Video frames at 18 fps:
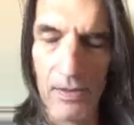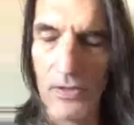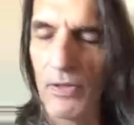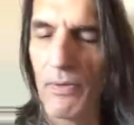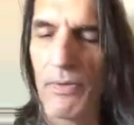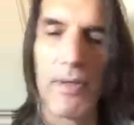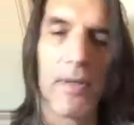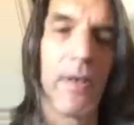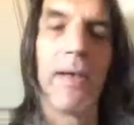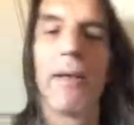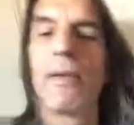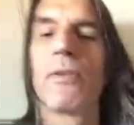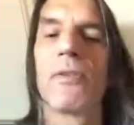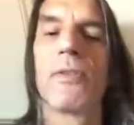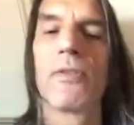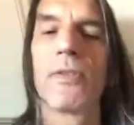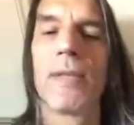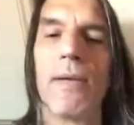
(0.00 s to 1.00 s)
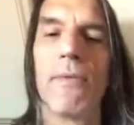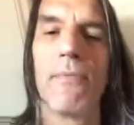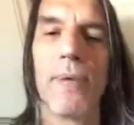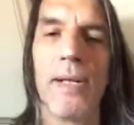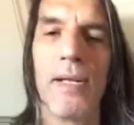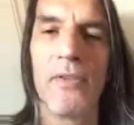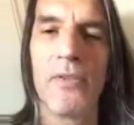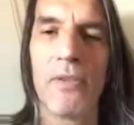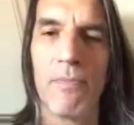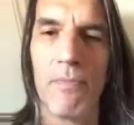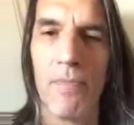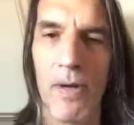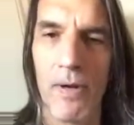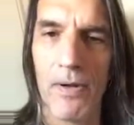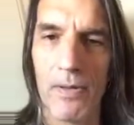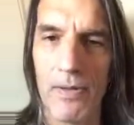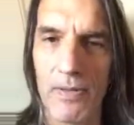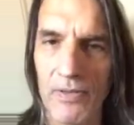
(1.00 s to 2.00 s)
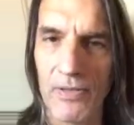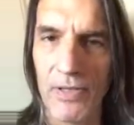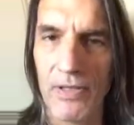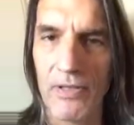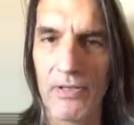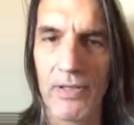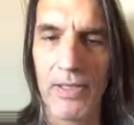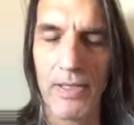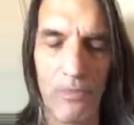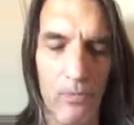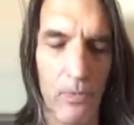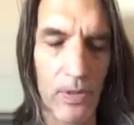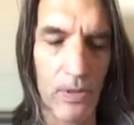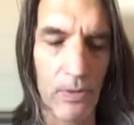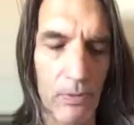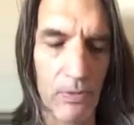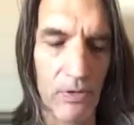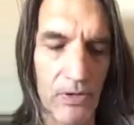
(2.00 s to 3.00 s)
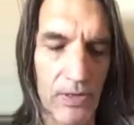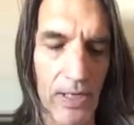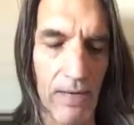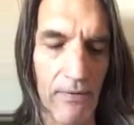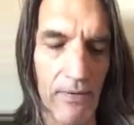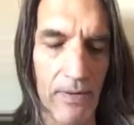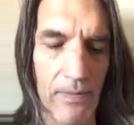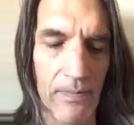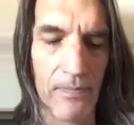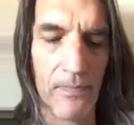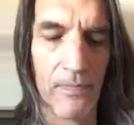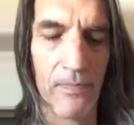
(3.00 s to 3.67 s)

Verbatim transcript: So we get, get right into Mark 16, 1 through 7.